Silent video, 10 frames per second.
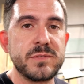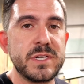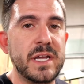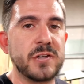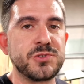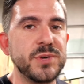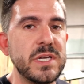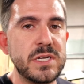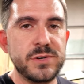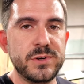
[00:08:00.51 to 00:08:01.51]
there was an extra
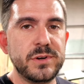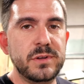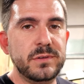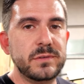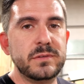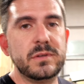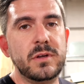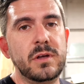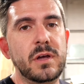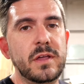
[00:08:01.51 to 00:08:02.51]
ear
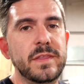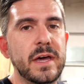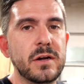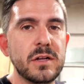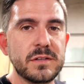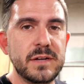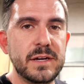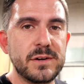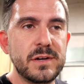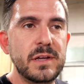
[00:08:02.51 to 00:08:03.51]
on that
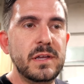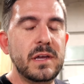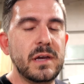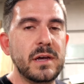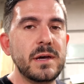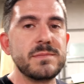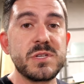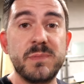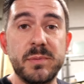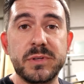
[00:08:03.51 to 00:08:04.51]
alternator.
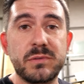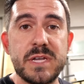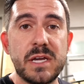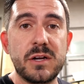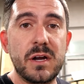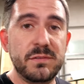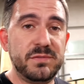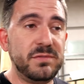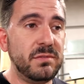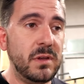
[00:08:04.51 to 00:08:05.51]
Some people don't take it off.
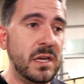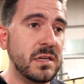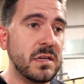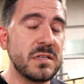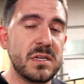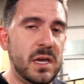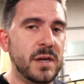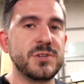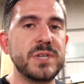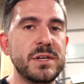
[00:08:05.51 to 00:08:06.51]
It doesn't
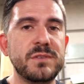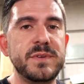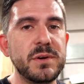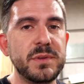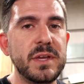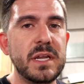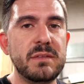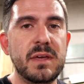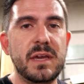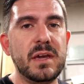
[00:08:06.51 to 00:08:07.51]
actually interfere with
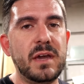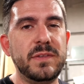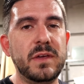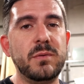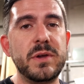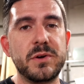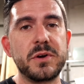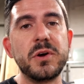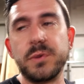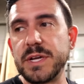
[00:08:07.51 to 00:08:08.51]
anything. I think we are
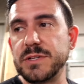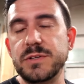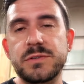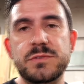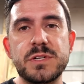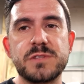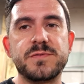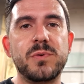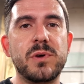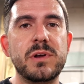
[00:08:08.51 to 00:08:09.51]
going to,
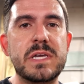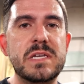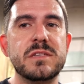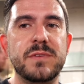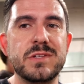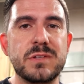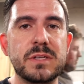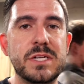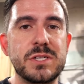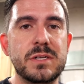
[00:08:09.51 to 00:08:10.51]
just for ease of
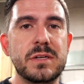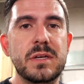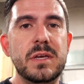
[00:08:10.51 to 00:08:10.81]
installation.